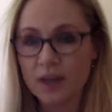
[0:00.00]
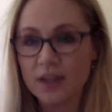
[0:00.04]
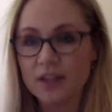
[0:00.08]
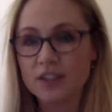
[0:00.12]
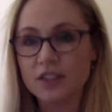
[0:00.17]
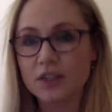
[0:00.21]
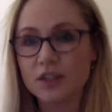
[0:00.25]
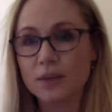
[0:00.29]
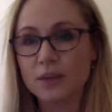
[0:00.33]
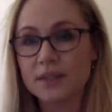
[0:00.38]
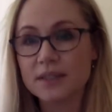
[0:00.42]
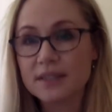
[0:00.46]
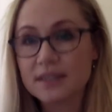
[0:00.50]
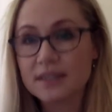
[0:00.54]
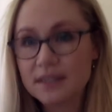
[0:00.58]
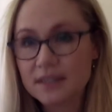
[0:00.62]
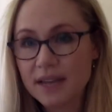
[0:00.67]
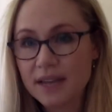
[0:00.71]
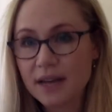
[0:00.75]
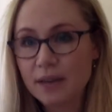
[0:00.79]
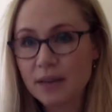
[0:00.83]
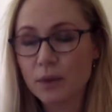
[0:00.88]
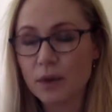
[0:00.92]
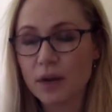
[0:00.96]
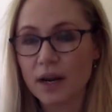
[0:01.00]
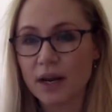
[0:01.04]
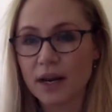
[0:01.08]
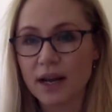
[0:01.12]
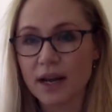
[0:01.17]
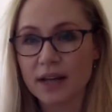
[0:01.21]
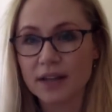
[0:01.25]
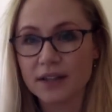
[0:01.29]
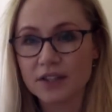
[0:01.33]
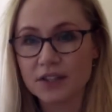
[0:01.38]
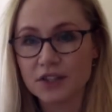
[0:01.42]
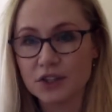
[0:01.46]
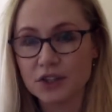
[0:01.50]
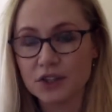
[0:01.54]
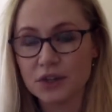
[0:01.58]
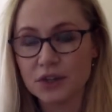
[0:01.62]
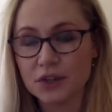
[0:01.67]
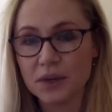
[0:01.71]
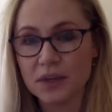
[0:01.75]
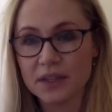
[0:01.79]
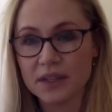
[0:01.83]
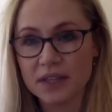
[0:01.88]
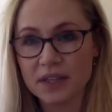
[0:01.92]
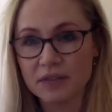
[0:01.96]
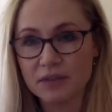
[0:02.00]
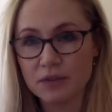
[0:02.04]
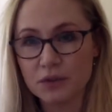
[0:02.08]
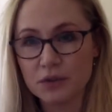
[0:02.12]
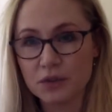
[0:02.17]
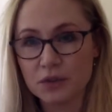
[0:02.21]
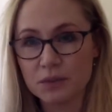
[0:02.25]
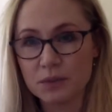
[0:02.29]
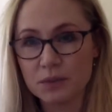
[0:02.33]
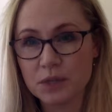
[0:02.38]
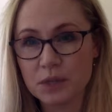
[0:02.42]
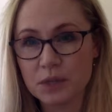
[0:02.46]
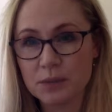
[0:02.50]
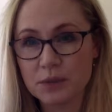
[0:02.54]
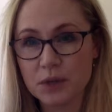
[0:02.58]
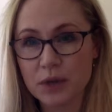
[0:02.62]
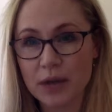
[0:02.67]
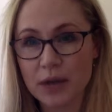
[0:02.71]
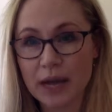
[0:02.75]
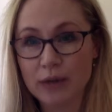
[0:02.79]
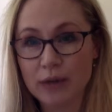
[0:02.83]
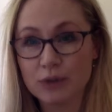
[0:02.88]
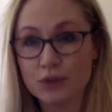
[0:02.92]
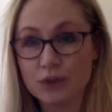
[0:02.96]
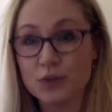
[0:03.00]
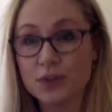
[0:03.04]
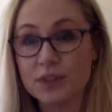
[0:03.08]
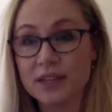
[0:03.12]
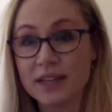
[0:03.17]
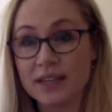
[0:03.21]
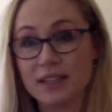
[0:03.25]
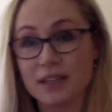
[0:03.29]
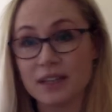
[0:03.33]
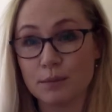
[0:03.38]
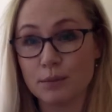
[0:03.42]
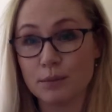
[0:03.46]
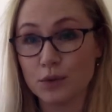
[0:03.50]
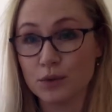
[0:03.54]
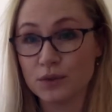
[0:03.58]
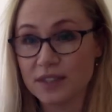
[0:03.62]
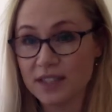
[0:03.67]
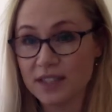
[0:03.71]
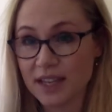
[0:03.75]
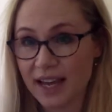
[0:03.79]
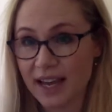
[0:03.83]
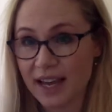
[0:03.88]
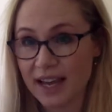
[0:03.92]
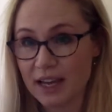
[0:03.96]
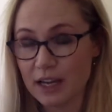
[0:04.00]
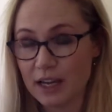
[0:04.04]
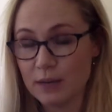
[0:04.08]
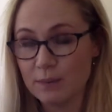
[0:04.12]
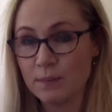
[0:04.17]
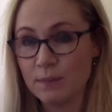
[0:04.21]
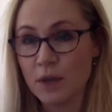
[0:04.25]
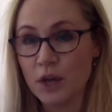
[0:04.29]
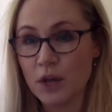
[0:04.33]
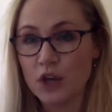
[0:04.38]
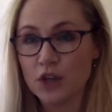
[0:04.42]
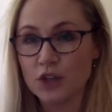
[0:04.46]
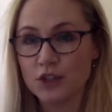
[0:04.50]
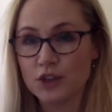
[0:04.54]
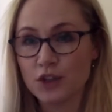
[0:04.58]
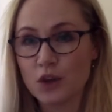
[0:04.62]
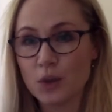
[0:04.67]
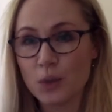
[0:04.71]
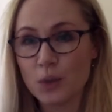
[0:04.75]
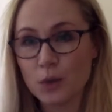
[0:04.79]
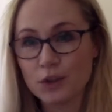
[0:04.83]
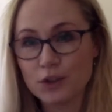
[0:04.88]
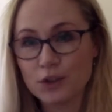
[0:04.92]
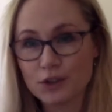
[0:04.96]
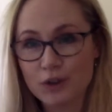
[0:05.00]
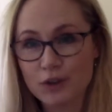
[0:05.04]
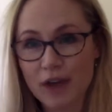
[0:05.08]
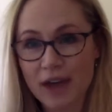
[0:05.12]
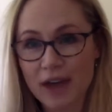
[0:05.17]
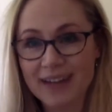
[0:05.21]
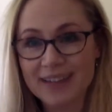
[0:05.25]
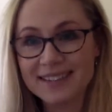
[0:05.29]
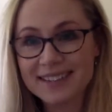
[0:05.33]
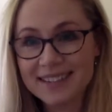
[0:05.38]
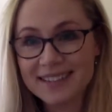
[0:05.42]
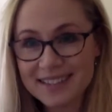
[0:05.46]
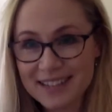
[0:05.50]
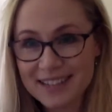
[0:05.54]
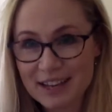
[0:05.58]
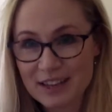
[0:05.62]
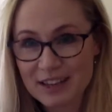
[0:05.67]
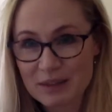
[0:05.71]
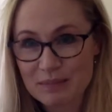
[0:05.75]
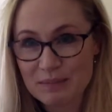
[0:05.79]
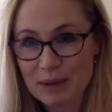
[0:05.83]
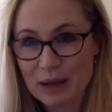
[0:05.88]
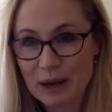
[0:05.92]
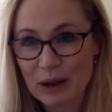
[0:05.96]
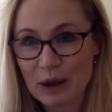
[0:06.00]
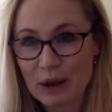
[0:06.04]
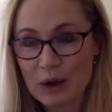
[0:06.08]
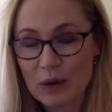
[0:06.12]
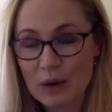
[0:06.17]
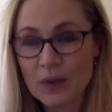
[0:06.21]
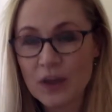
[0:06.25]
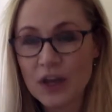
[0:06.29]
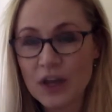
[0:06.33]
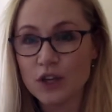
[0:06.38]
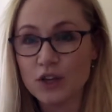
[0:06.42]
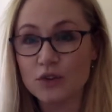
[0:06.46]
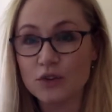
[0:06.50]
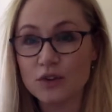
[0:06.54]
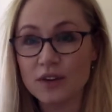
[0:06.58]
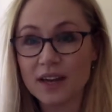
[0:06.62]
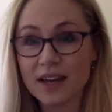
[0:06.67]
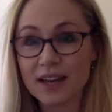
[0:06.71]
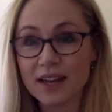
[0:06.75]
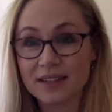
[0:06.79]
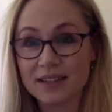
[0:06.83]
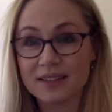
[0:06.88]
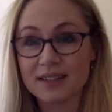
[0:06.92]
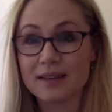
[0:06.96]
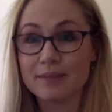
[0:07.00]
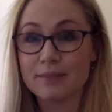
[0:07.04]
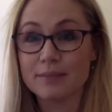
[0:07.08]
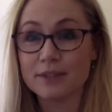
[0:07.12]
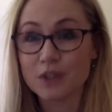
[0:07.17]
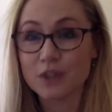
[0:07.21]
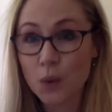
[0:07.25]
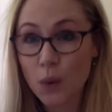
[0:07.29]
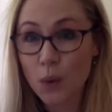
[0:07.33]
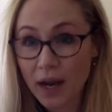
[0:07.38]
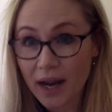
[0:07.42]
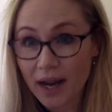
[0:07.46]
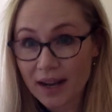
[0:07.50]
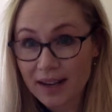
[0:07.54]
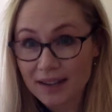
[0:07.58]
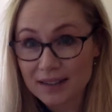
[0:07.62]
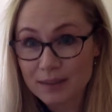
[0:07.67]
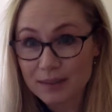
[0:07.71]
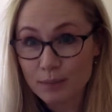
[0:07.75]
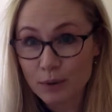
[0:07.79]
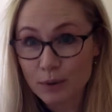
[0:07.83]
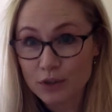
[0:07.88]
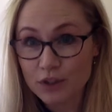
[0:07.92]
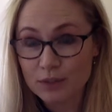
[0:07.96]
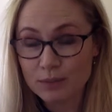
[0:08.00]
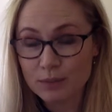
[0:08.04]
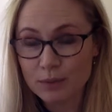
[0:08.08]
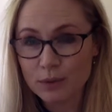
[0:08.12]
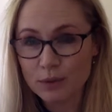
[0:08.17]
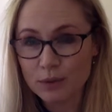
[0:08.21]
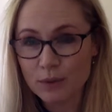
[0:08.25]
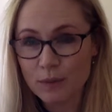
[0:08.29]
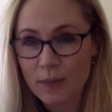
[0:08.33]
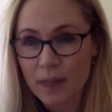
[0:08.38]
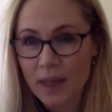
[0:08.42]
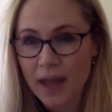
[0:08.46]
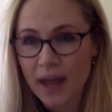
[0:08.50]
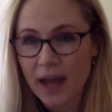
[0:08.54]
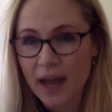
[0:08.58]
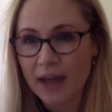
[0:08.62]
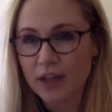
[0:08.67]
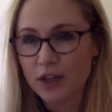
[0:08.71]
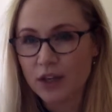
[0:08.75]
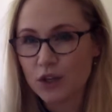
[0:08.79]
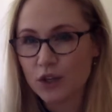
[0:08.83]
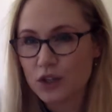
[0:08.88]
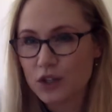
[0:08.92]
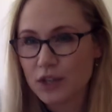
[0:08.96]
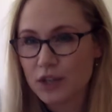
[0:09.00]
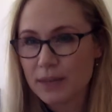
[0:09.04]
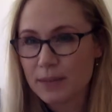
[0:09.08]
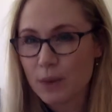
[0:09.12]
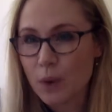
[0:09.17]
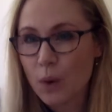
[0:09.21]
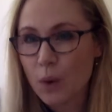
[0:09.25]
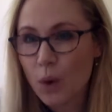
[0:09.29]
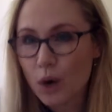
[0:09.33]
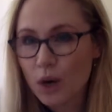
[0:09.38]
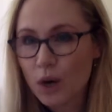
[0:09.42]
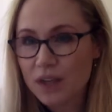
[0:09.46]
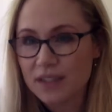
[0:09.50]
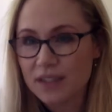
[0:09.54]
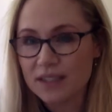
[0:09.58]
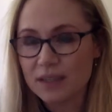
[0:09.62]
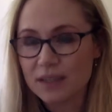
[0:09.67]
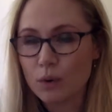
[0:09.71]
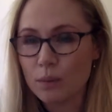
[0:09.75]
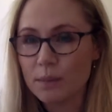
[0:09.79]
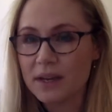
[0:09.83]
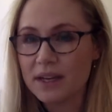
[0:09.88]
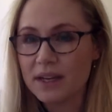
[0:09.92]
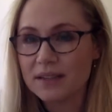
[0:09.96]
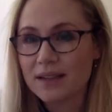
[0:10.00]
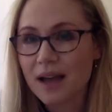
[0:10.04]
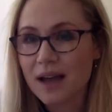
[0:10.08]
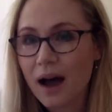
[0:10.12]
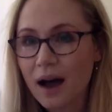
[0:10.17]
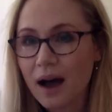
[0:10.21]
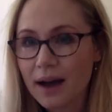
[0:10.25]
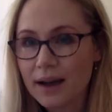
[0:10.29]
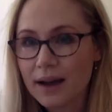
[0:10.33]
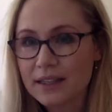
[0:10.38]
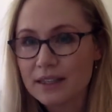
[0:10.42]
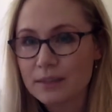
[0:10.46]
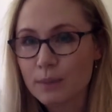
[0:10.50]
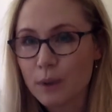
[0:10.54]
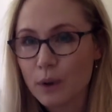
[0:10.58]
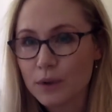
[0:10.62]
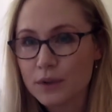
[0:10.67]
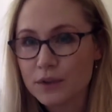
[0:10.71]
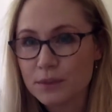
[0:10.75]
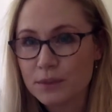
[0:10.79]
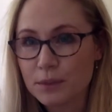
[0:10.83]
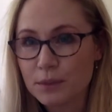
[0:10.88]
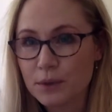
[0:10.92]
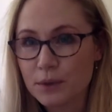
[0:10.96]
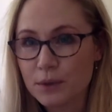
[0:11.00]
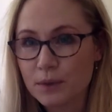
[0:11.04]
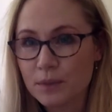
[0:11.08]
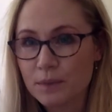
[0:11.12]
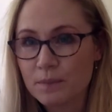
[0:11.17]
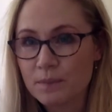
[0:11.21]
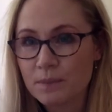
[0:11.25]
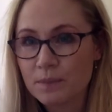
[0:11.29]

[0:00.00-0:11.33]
So instead what I'd like to do is give you some tips on how to set up your day so that once your head does hit the pillow, you can get to sleep as quickly as possible and your sleep quality will be as high as possible.